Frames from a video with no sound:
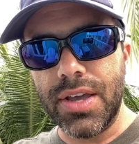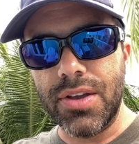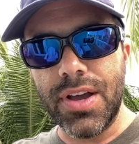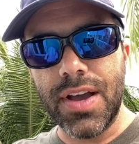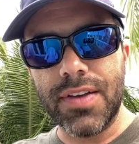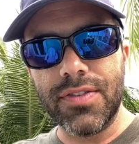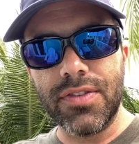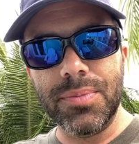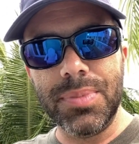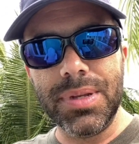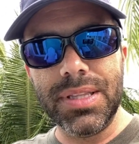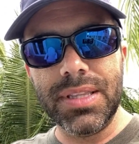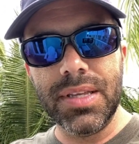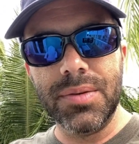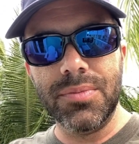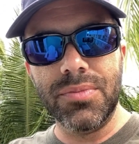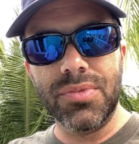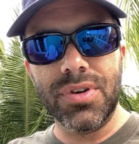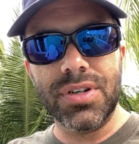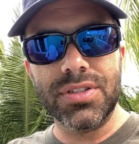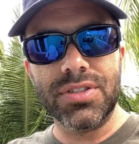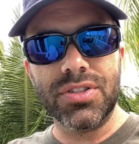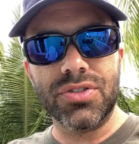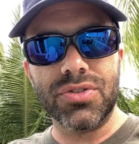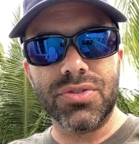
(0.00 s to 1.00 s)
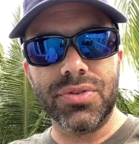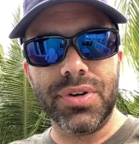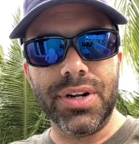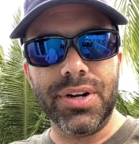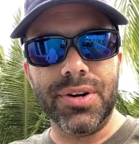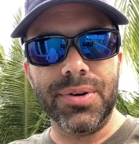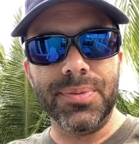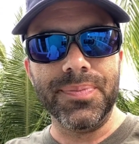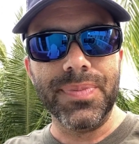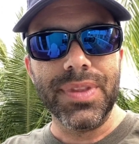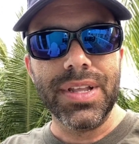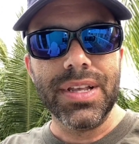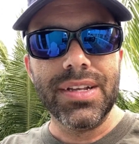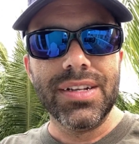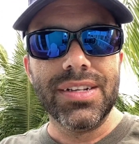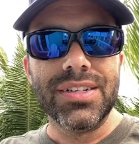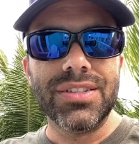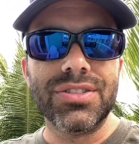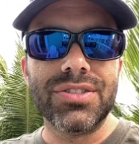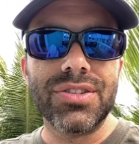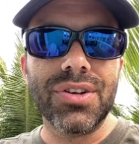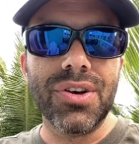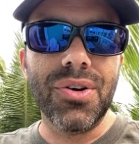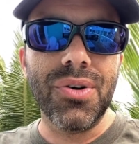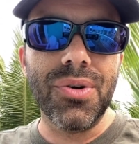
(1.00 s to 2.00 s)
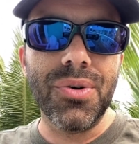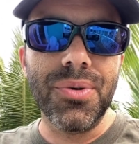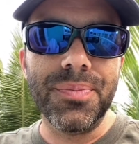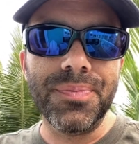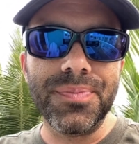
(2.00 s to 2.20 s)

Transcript: You have to be nimble as a trader. So